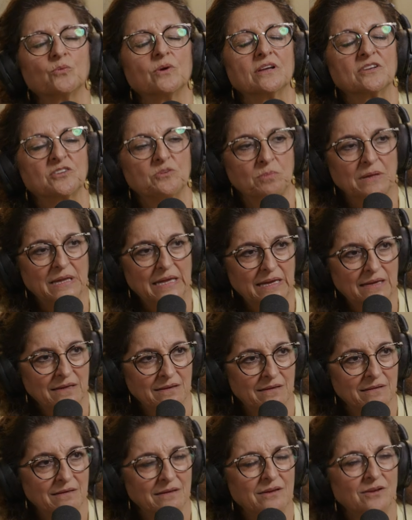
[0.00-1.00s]
and we
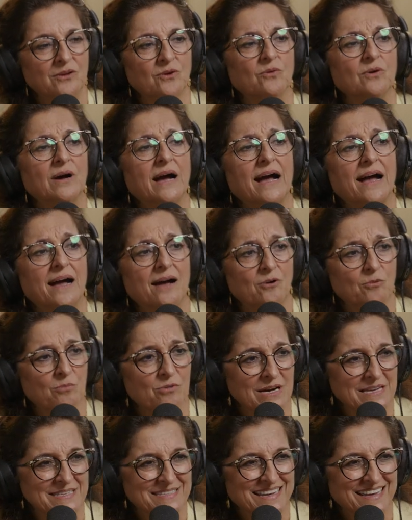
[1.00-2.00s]
explain, you know, how
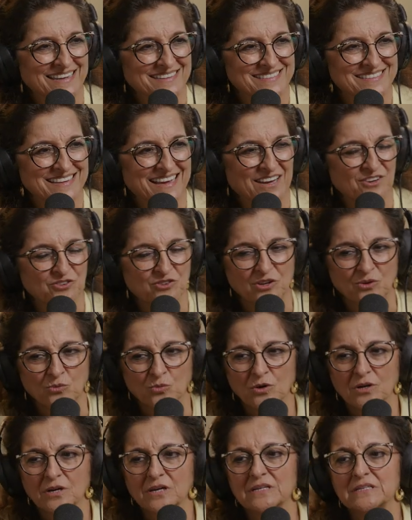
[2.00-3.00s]
breast cancer actually
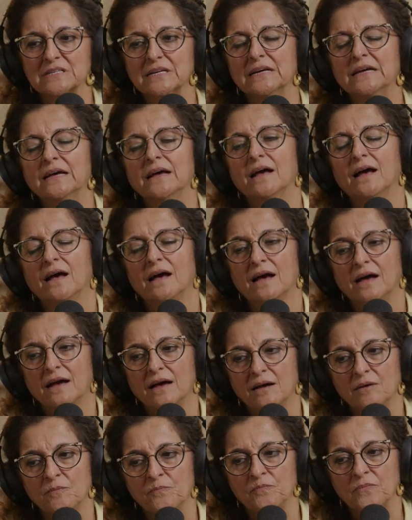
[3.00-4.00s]
works,
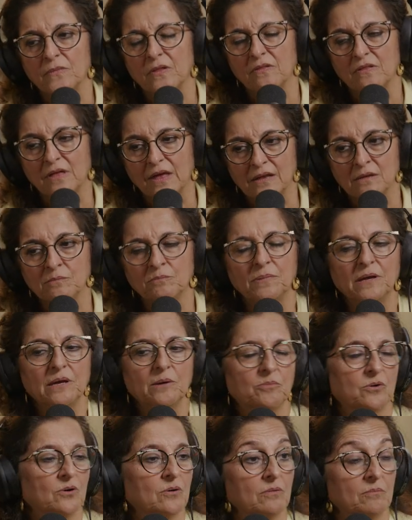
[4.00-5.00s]
um, then
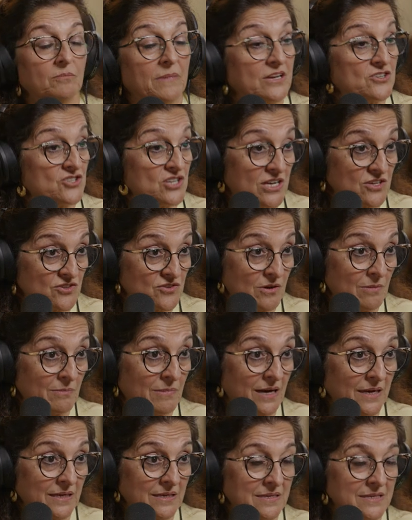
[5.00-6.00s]
people may change their
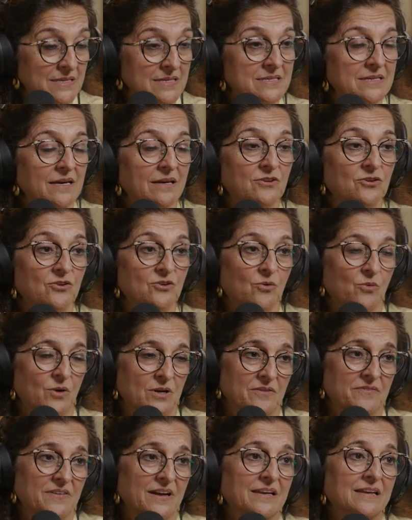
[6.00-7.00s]
mind and decide, you know
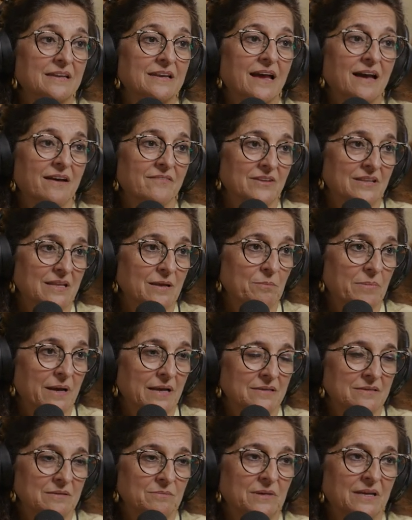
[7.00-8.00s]
what, if I can have a
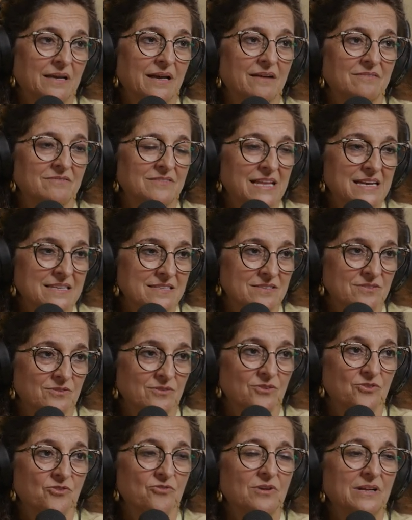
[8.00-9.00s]
lumpectomy, have less
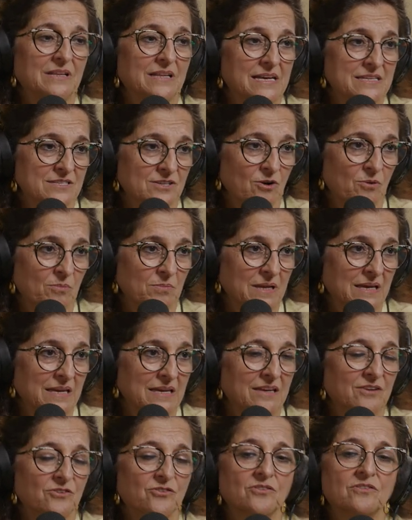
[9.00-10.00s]
surgery, less
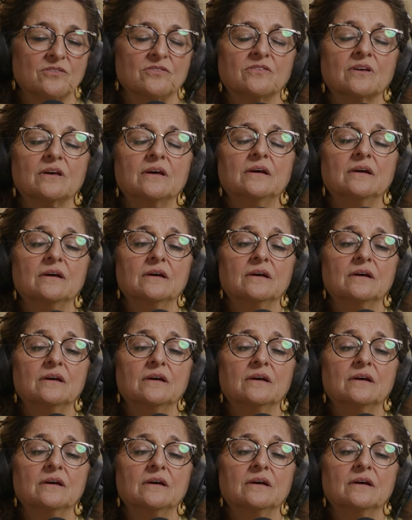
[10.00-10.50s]
complications,